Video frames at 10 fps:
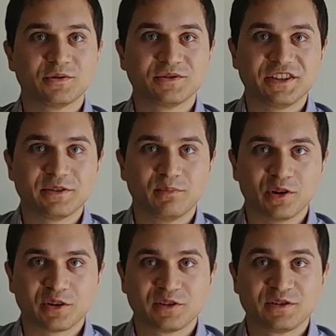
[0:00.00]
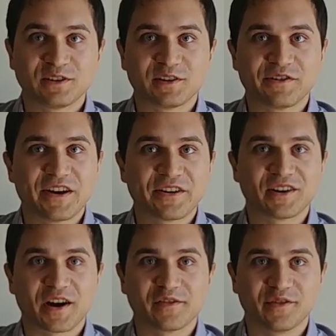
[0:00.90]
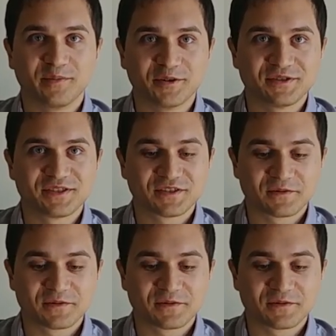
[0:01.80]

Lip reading: need a book to learn how to carve the birds.